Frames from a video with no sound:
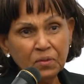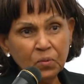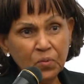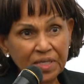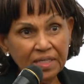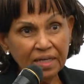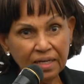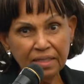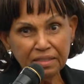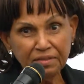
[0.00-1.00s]
We
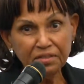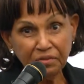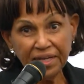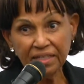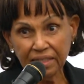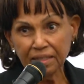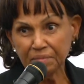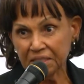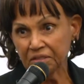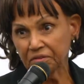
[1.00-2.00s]
are living really in a
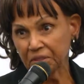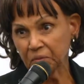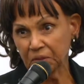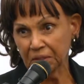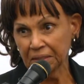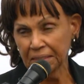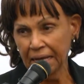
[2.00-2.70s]
material world.